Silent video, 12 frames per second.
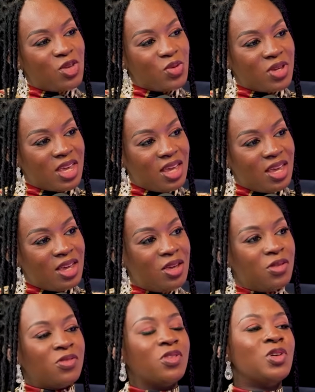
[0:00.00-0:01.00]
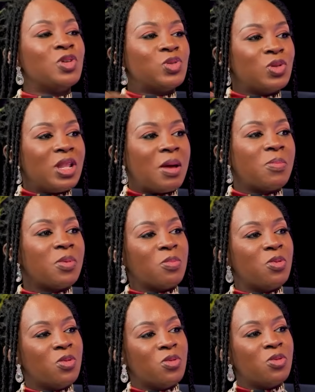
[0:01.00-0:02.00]
give so that
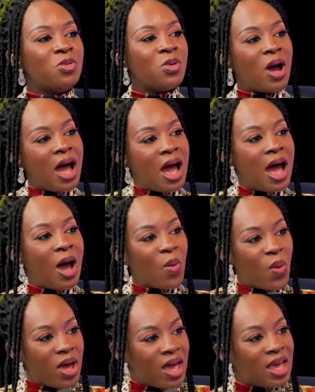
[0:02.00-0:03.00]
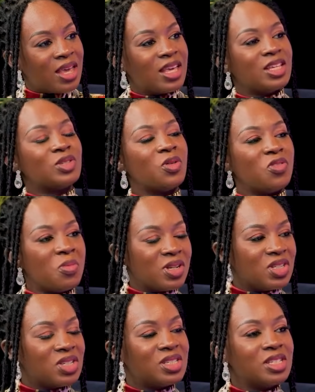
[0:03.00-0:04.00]
people are aware in case of
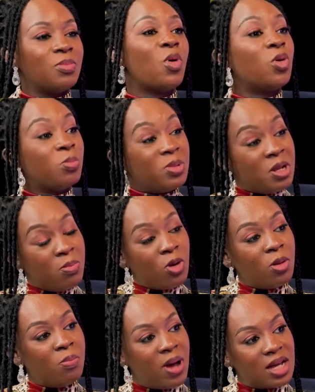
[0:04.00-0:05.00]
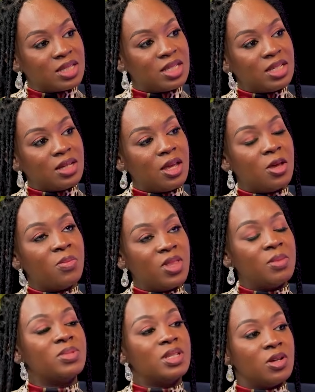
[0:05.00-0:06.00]
emergencies. But the blood banks
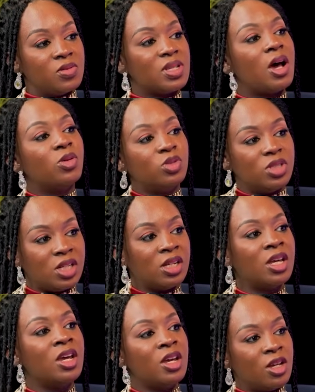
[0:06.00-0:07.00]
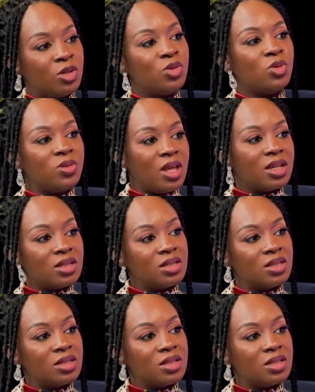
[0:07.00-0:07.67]
themselves, how do they do that?